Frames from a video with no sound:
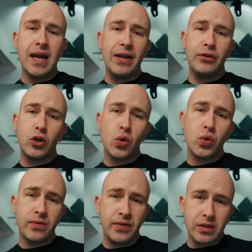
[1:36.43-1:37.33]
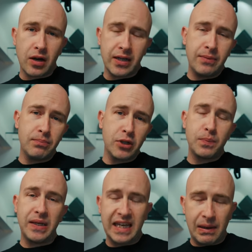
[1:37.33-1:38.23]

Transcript: and the courts have decided must be